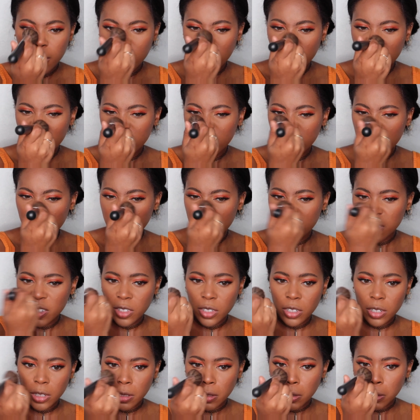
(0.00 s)
And
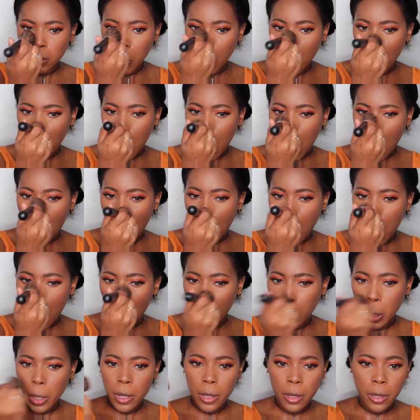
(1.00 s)
just
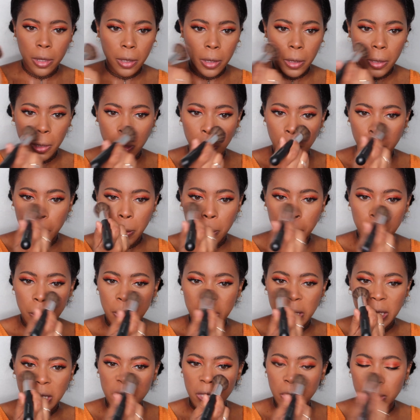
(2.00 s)
on the
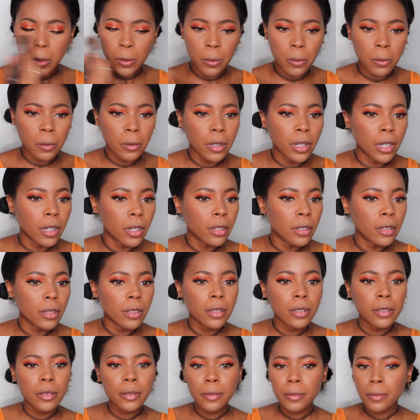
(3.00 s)
nose as
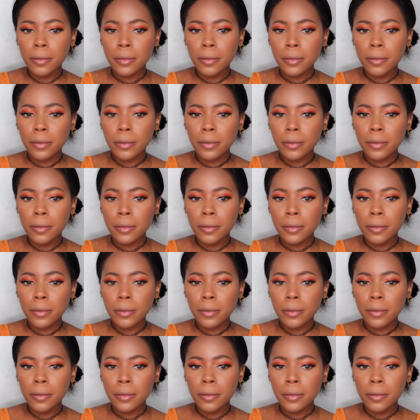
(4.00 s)
well.